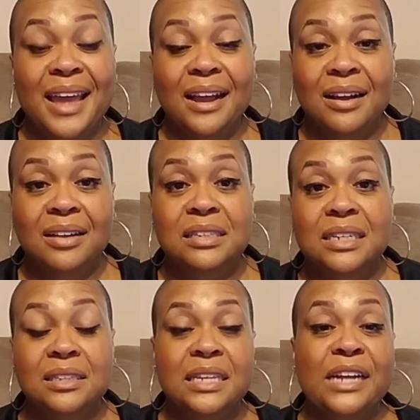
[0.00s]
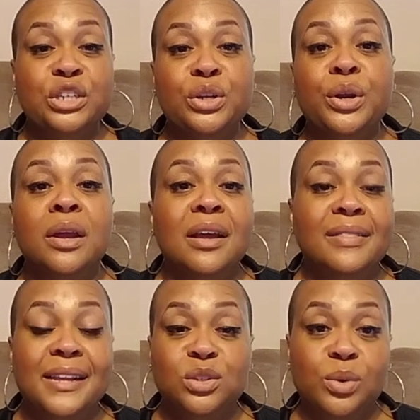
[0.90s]
that content scheduler
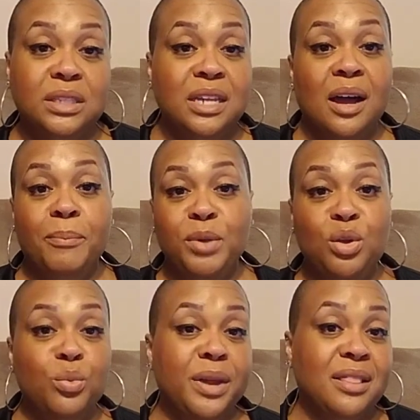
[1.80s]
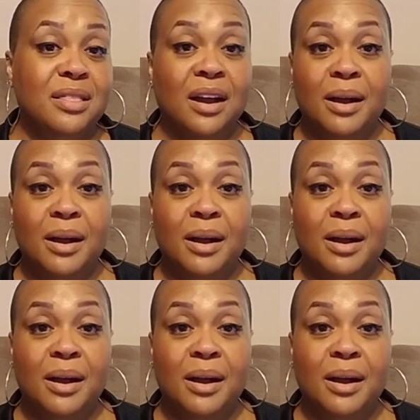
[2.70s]
that's going to help you with